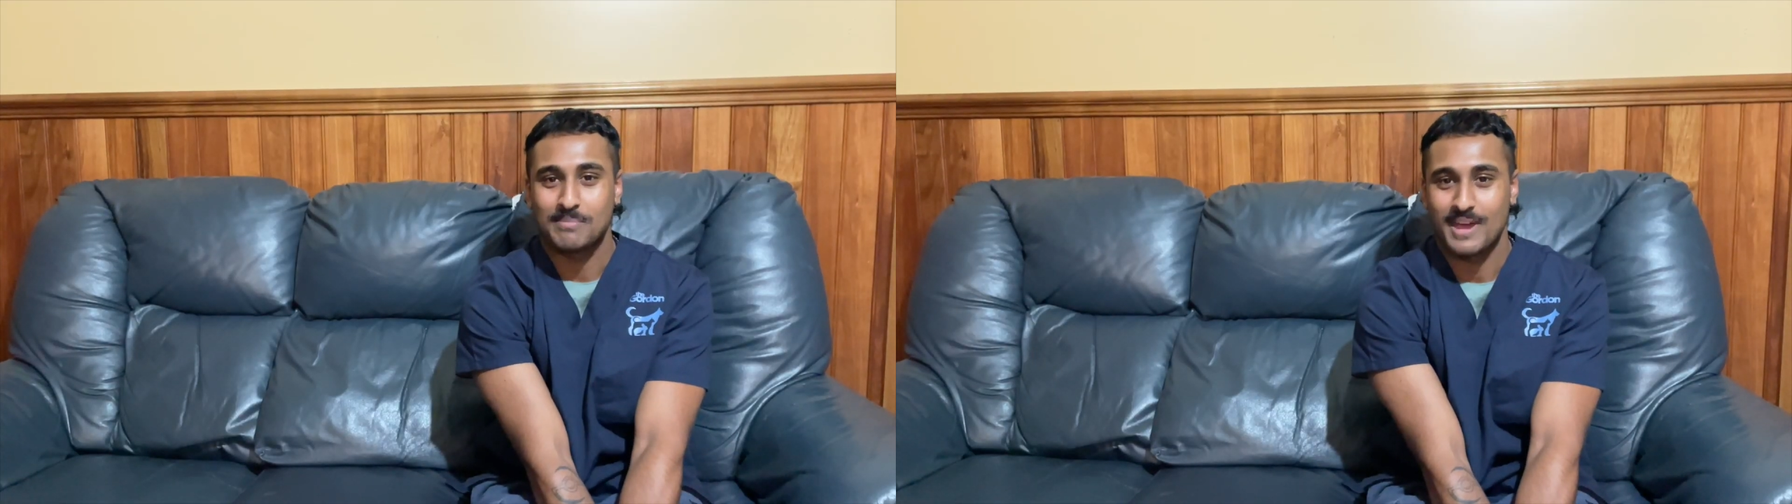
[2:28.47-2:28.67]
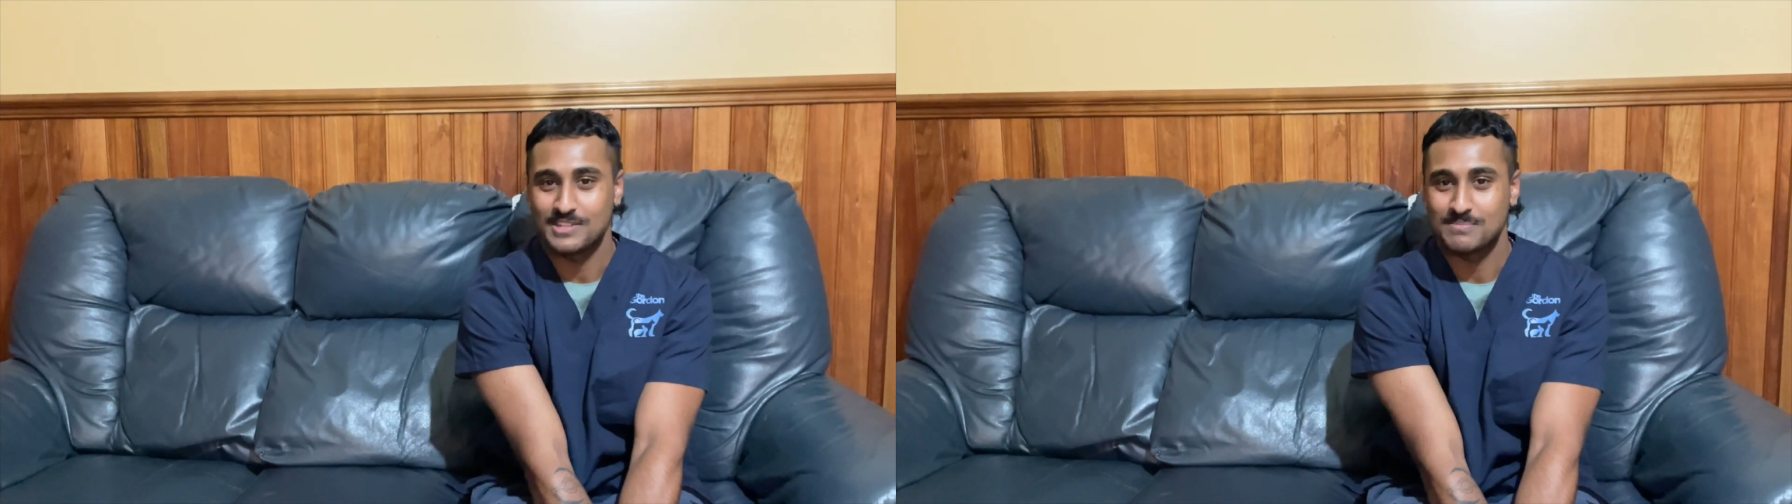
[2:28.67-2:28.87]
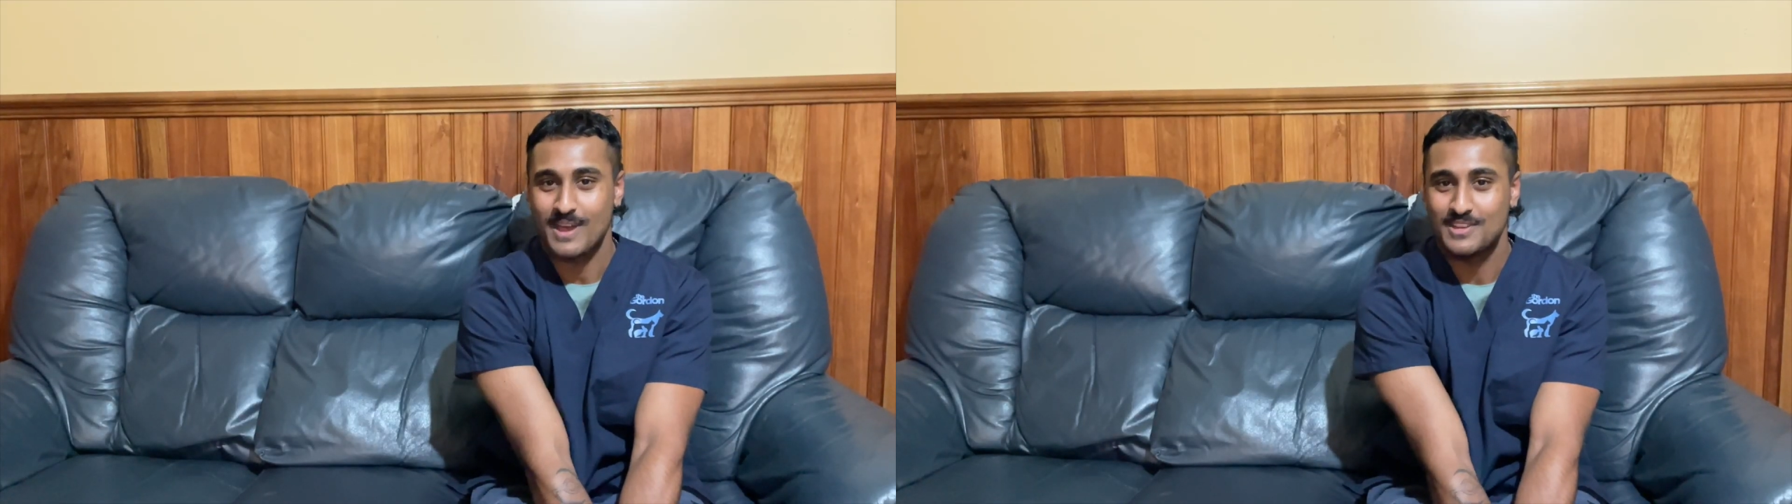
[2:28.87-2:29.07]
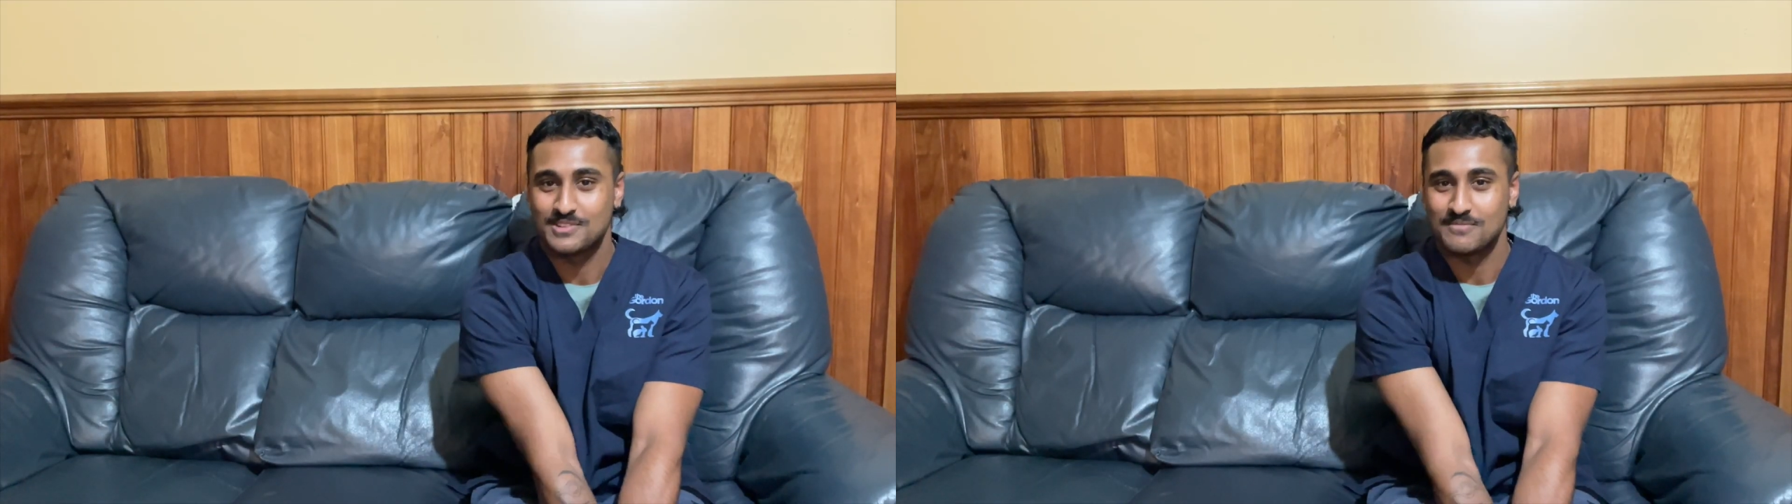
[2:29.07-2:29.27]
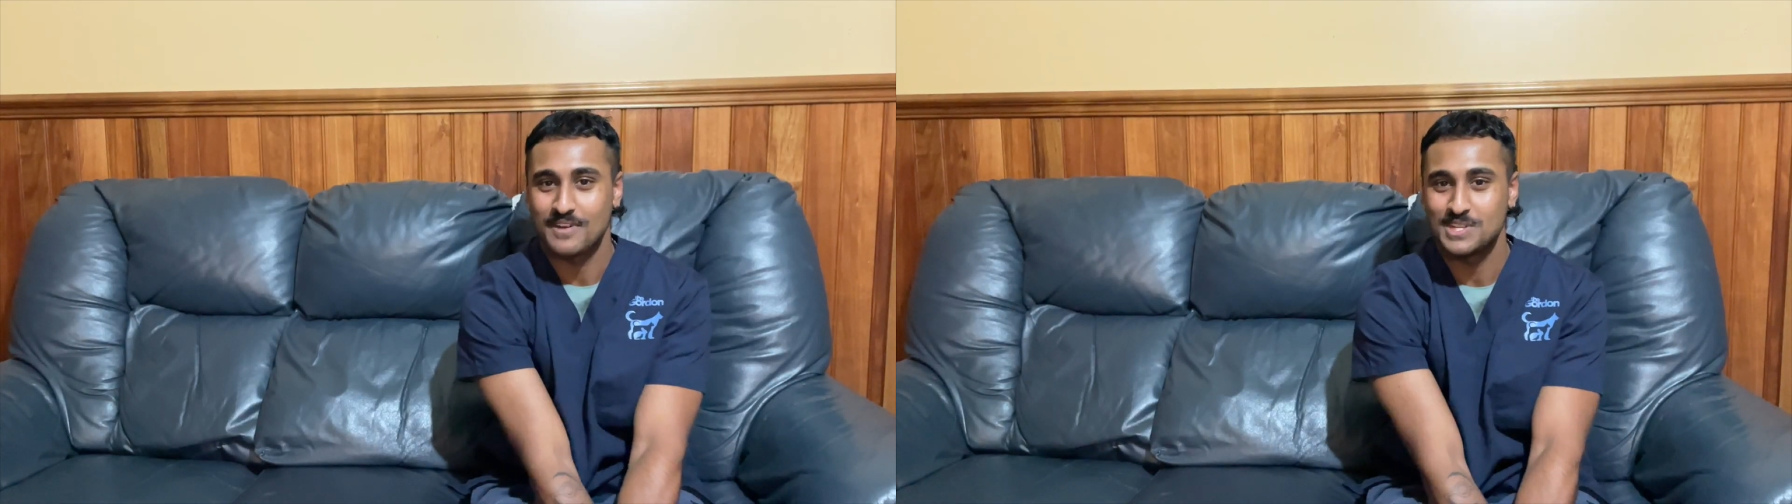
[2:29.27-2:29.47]
Pets page
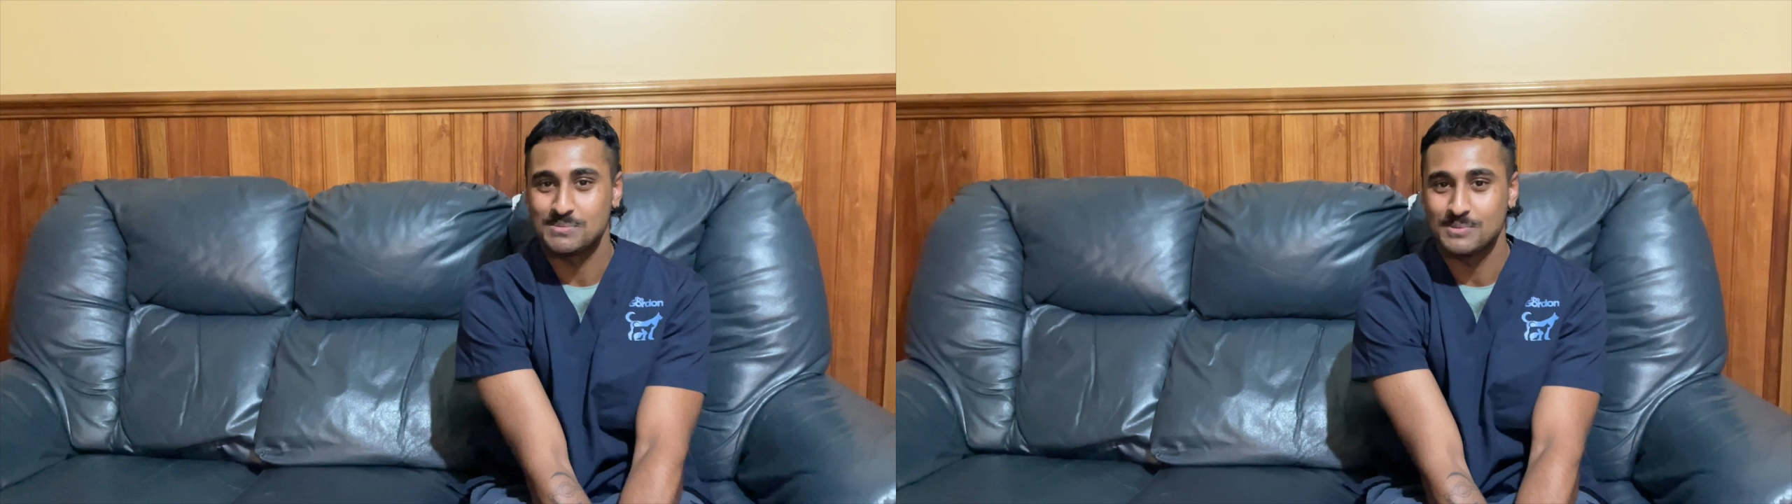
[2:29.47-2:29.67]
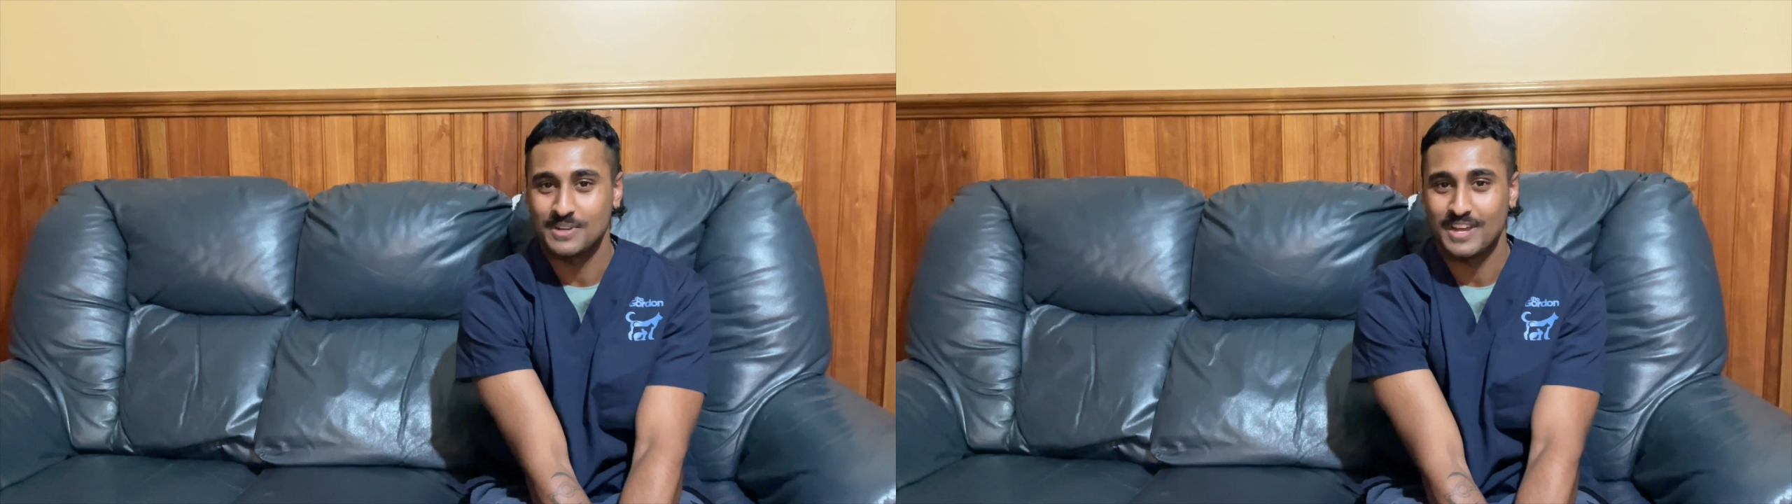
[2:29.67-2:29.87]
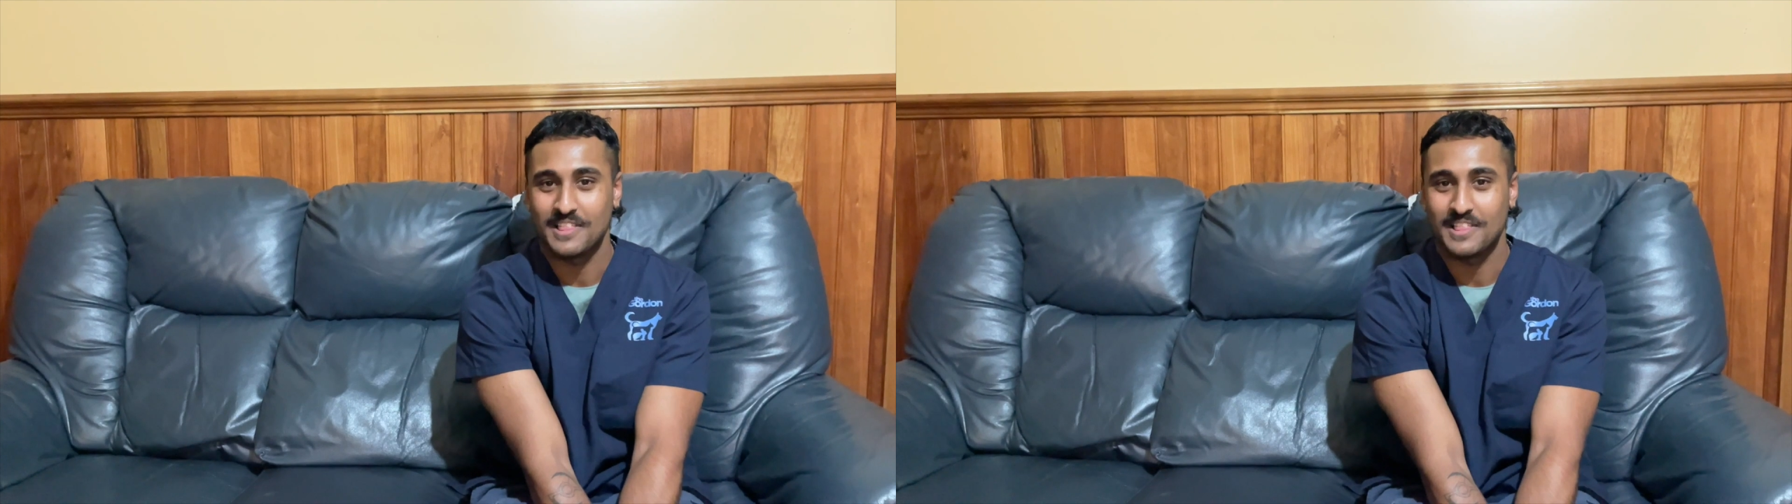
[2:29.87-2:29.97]
on Facebook.